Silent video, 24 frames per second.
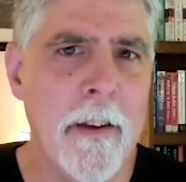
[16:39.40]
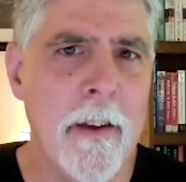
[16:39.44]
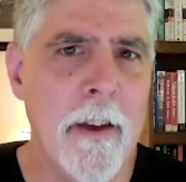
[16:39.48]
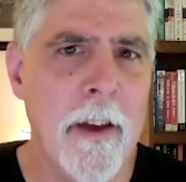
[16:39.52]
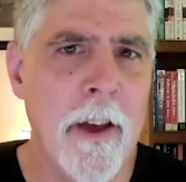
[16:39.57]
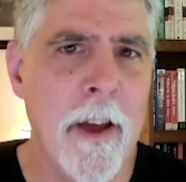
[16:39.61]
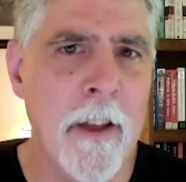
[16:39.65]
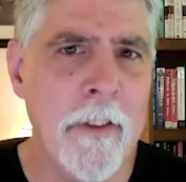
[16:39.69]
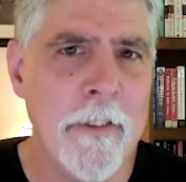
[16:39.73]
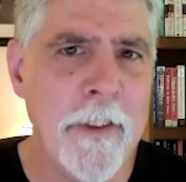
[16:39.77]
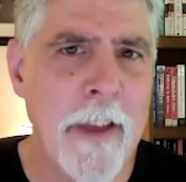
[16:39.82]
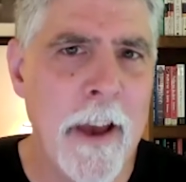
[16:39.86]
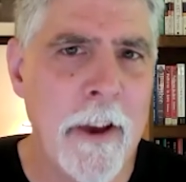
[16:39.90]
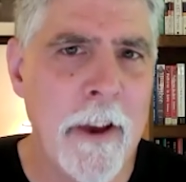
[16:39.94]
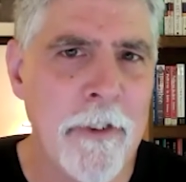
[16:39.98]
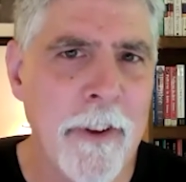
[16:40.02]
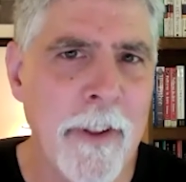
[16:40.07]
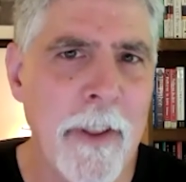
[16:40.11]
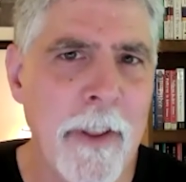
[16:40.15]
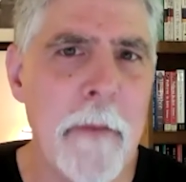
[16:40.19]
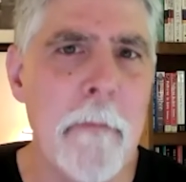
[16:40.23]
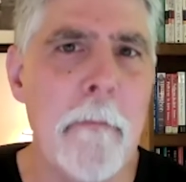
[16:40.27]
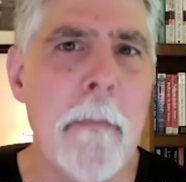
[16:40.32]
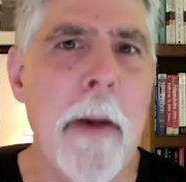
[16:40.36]
as
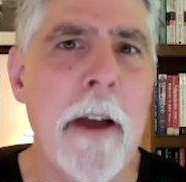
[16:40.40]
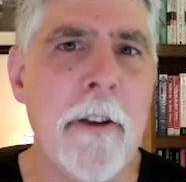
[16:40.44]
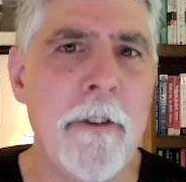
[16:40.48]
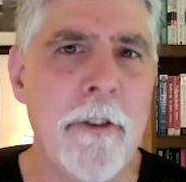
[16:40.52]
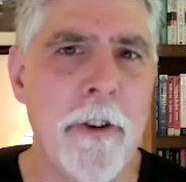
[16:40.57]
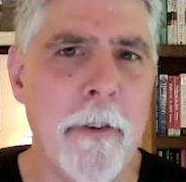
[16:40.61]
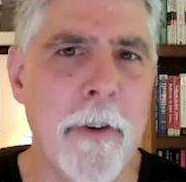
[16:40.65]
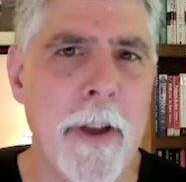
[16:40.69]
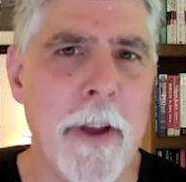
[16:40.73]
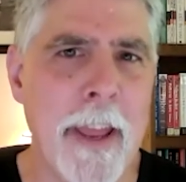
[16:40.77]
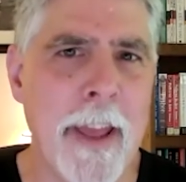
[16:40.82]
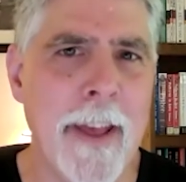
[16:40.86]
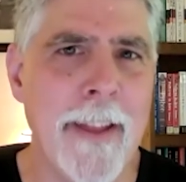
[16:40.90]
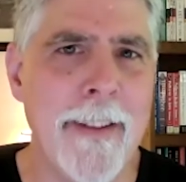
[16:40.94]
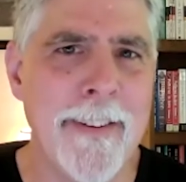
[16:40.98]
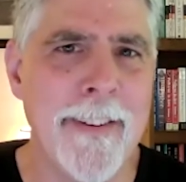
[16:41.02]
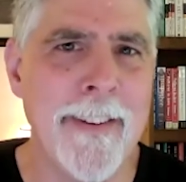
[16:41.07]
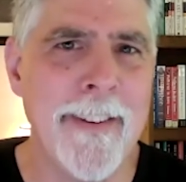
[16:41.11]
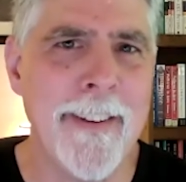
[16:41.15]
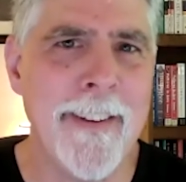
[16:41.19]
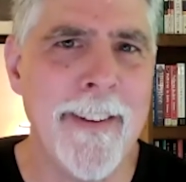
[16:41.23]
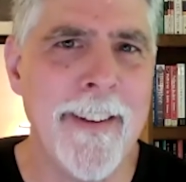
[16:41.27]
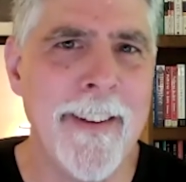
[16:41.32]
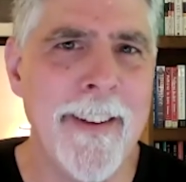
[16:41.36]
actually measuring it.
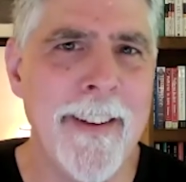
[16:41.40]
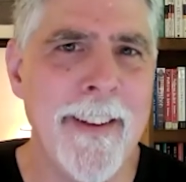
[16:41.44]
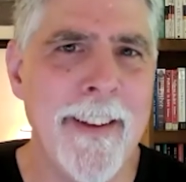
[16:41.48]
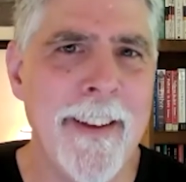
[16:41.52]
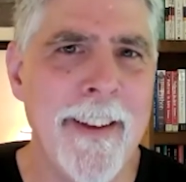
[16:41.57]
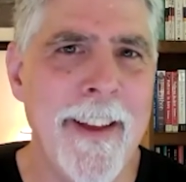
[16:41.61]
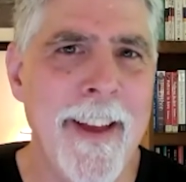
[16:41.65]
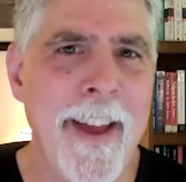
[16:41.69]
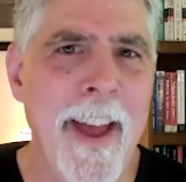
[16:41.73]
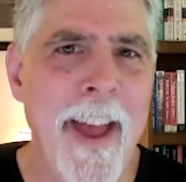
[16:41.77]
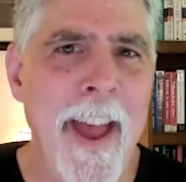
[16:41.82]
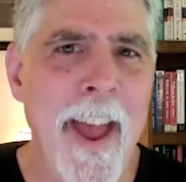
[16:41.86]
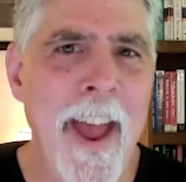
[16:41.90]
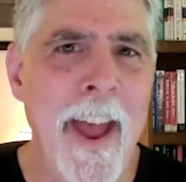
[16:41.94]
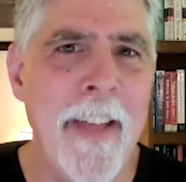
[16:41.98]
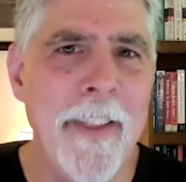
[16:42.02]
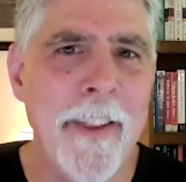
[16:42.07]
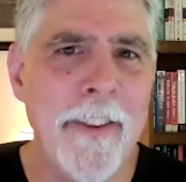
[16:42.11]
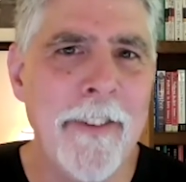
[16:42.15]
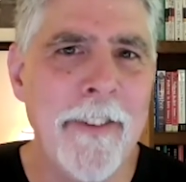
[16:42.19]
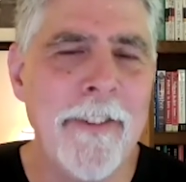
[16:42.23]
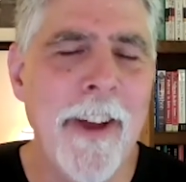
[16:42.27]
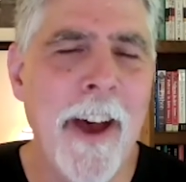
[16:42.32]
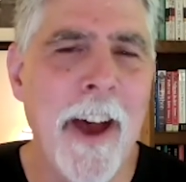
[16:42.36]

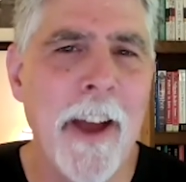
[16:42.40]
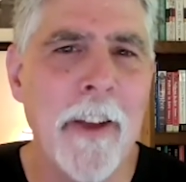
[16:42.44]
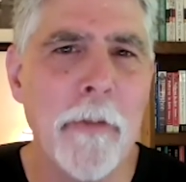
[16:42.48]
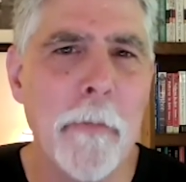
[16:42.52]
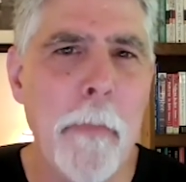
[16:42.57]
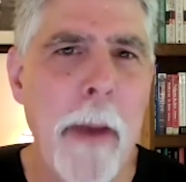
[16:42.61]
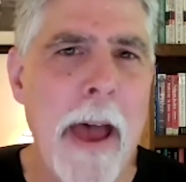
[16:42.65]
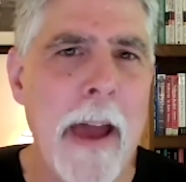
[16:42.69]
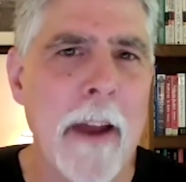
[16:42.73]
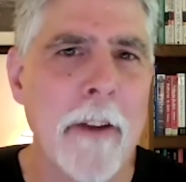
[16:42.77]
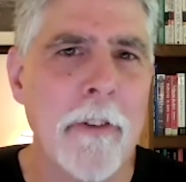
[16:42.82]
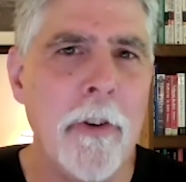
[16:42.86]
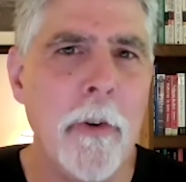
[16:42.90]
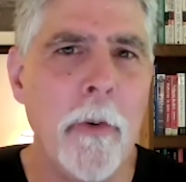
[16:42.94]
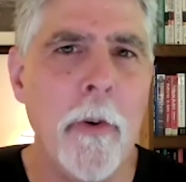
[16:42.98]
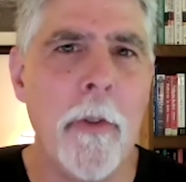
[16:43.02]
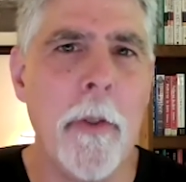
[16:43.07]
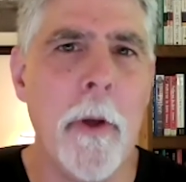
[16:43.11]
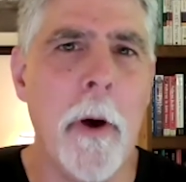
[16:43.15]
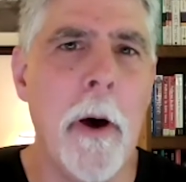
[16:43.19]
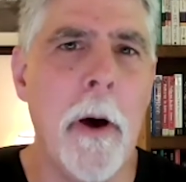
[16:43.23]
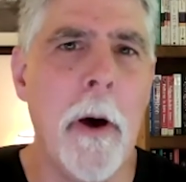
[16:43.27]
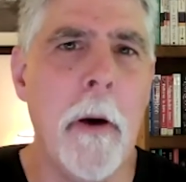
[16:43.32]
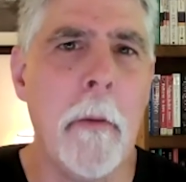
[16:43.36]
And this ties back to
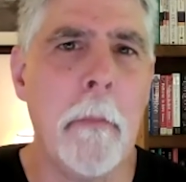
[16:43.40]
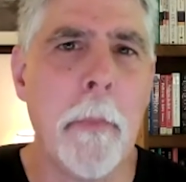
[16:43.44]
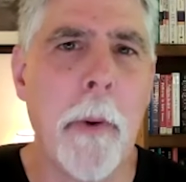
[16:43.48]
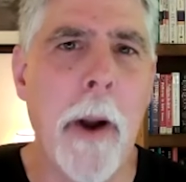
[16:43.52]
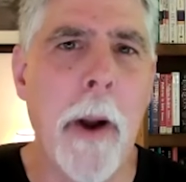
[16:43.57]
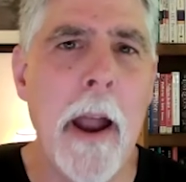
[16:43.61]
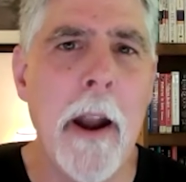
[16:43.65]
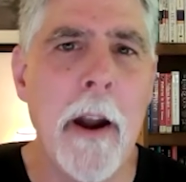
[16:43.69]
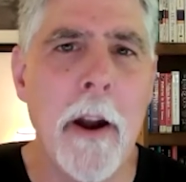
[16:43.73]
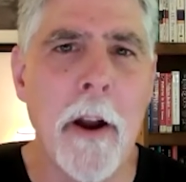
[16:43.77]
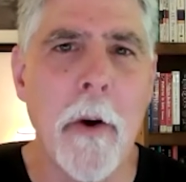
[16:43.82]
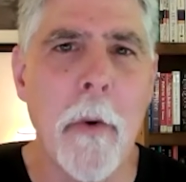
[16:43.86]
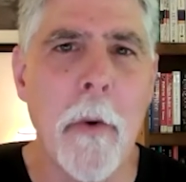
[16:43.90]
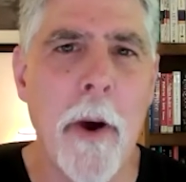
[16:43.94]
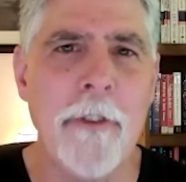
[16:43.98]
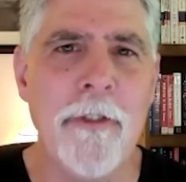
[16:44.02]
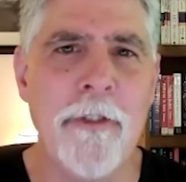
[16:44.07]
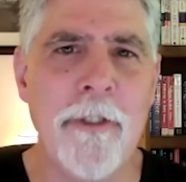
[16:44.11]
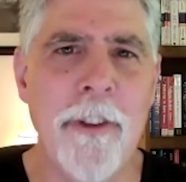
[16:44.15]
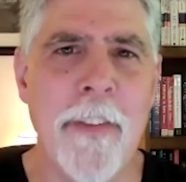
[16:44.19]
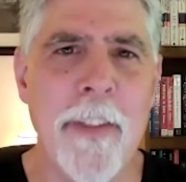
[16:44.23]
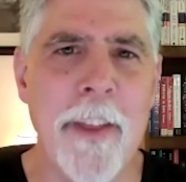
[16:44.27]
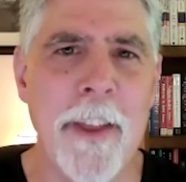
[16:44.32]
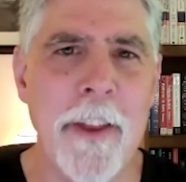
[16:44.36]
the prior
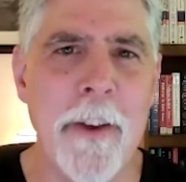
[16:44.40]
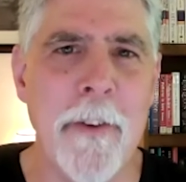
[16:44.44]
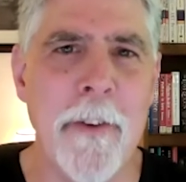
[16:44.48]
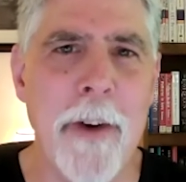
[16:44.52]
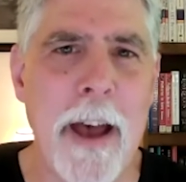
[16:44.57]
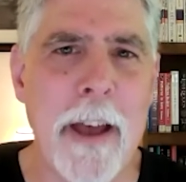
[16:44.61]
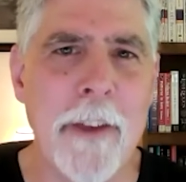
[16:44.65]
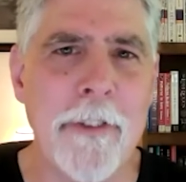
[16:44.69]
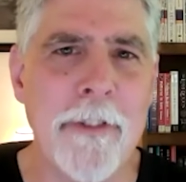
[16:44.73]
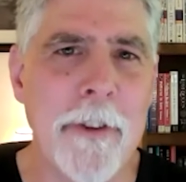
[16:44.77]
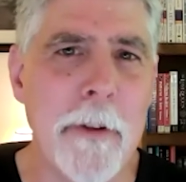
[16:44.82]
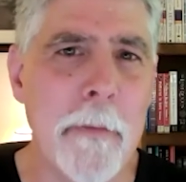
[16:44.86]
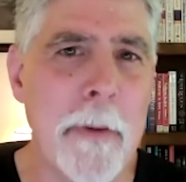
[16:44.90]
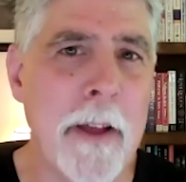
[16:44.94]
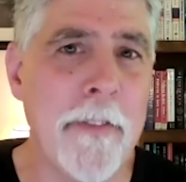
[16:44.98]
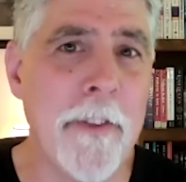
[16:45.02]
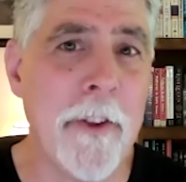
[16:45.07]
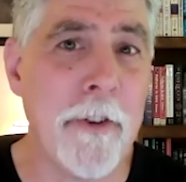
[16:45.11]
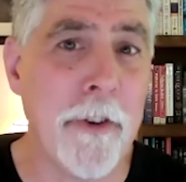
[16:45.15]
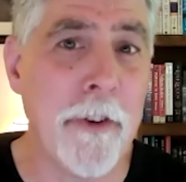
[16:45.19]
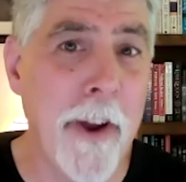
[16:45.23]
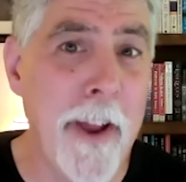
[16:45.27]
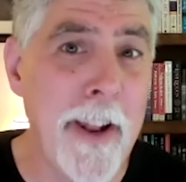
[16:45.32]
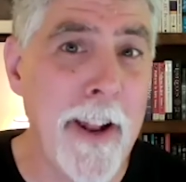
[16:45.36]
question that you asked about
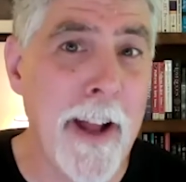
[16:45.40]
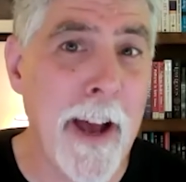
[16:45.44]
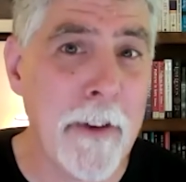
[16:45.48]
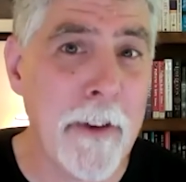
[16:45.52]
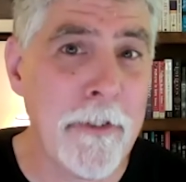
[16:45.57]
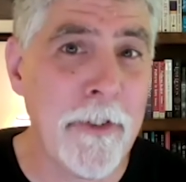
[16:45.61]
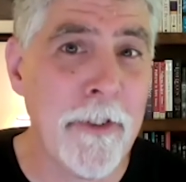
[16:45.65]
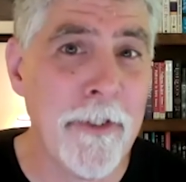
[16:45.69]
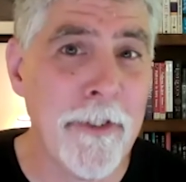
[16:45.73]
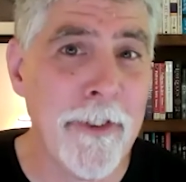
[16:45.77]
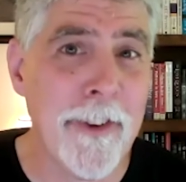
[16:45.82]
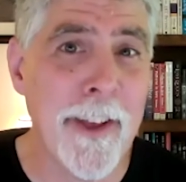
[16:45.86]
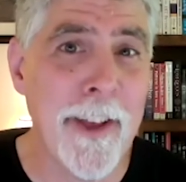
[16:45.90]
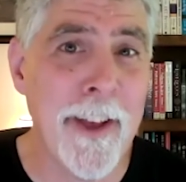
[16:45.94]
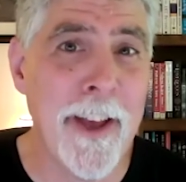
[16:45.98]
the trade-offs.